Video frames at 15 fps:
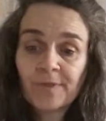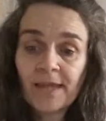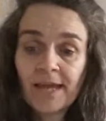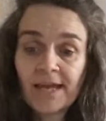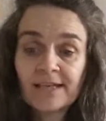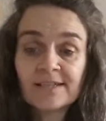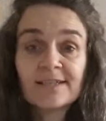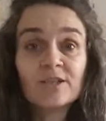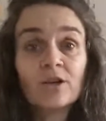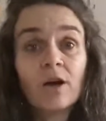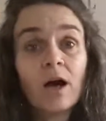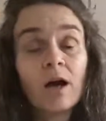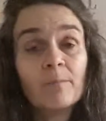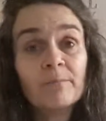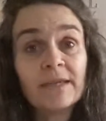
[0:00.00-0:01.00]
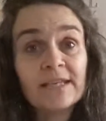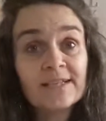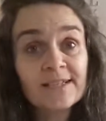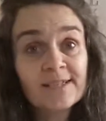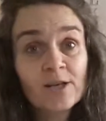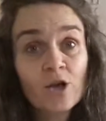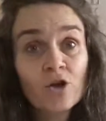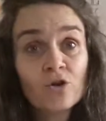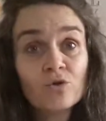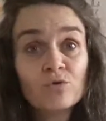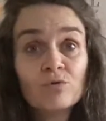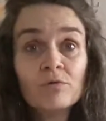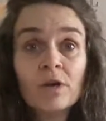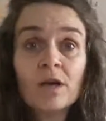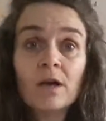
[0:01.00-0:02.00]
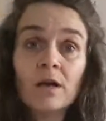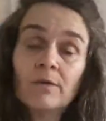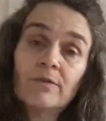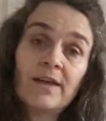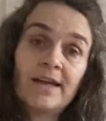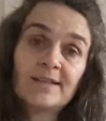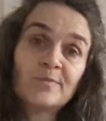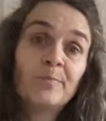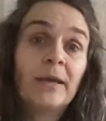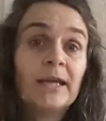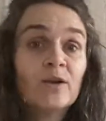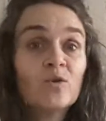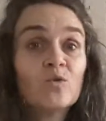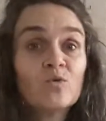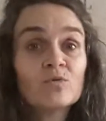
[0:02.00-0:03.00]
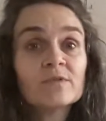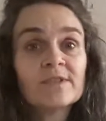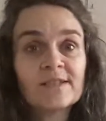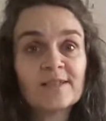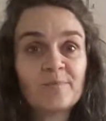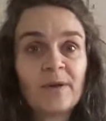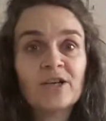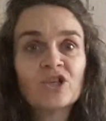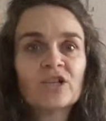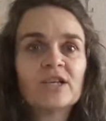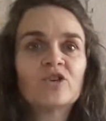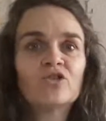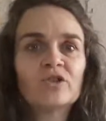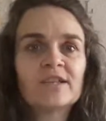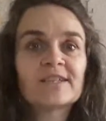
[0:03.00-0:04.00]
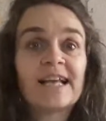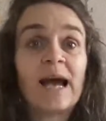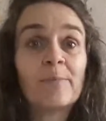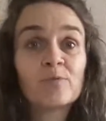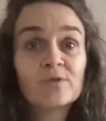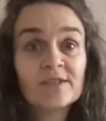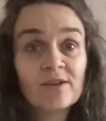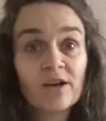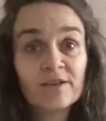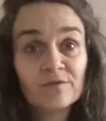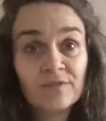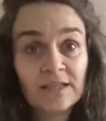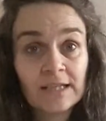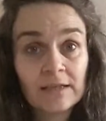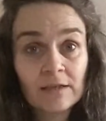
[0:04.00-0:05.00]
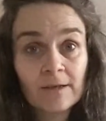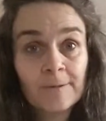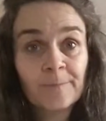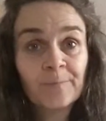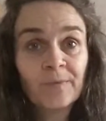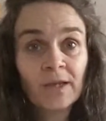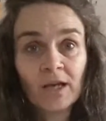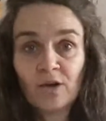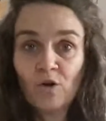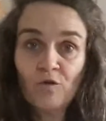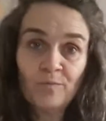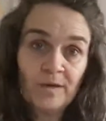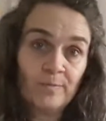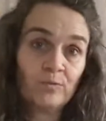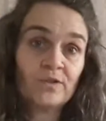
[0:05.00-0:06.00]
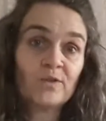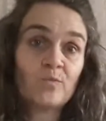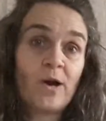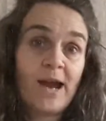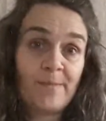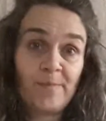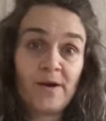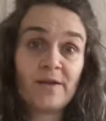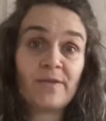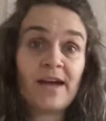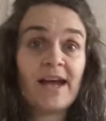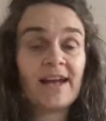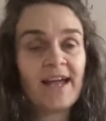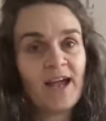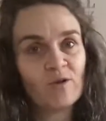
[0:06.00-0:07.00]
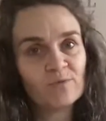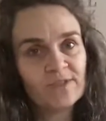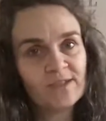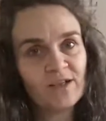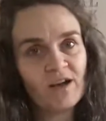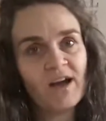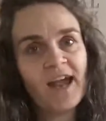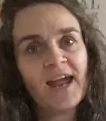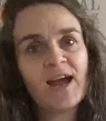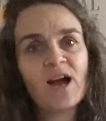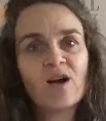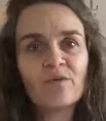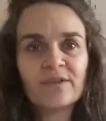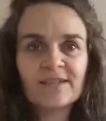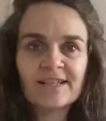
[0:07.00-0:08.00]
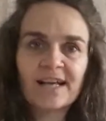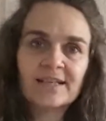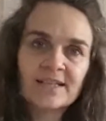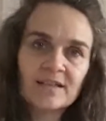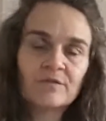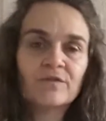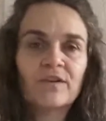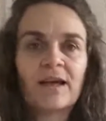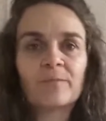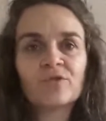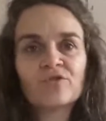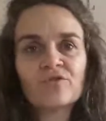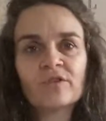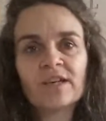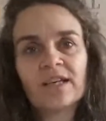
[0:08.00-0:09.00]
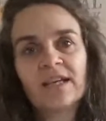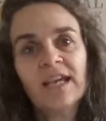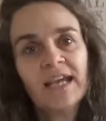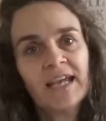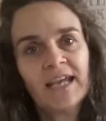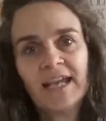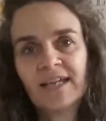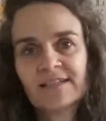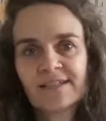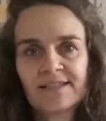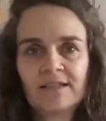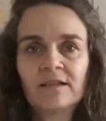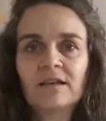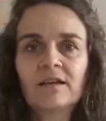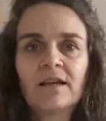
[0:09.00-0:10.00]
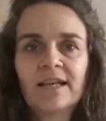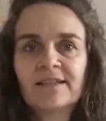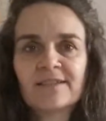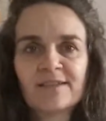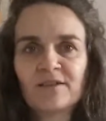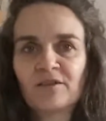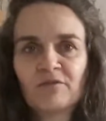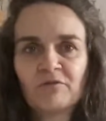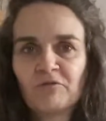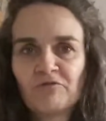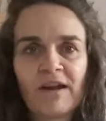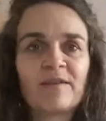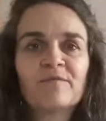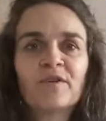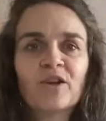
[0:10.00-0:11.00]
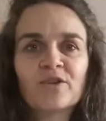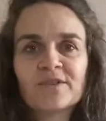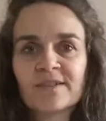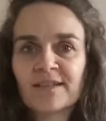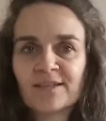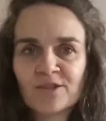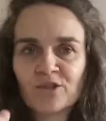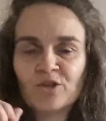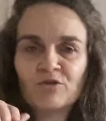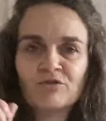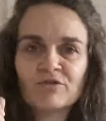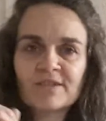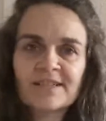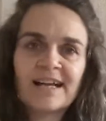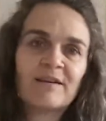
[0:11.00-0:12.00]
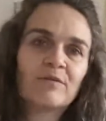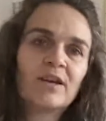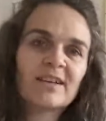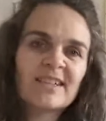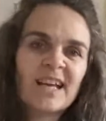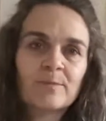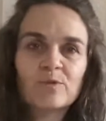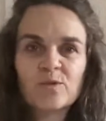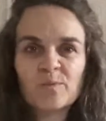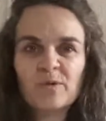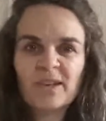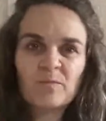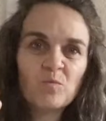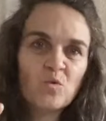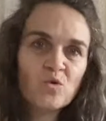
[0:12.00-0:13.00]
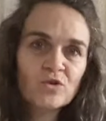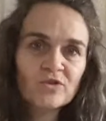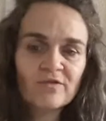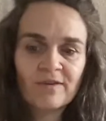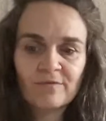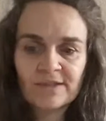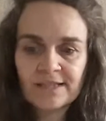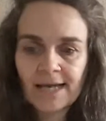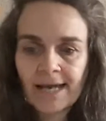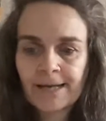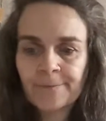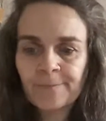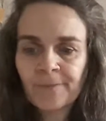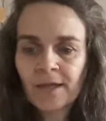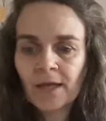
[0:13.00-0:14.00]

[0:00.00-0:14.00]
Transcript: There's miso. There's pickles. Especially good is apple cider vinegar. A lot of people swear by that. Helps the gut health. It's anti-inflammatory. It's great for loads of things, and you can just have like tablespooning water every day.